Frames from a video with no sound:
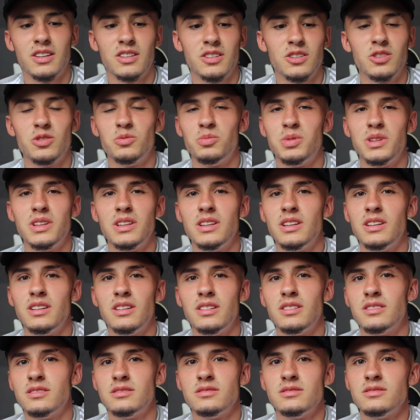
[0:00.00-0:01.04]
you'd
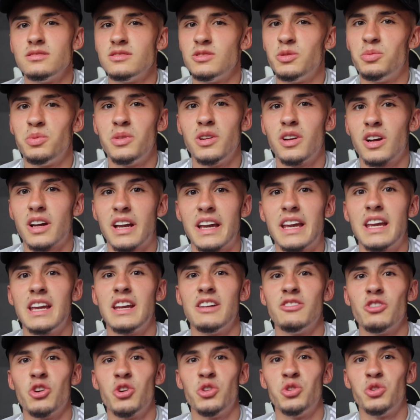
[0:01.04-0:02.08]
be like a
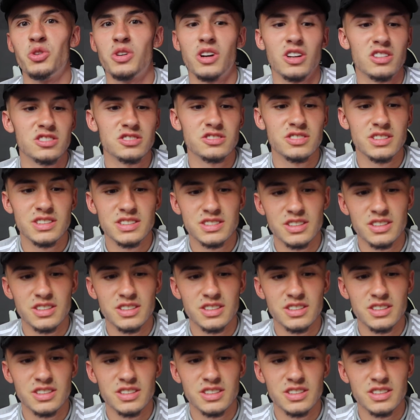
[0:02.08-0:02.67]
hero in your country.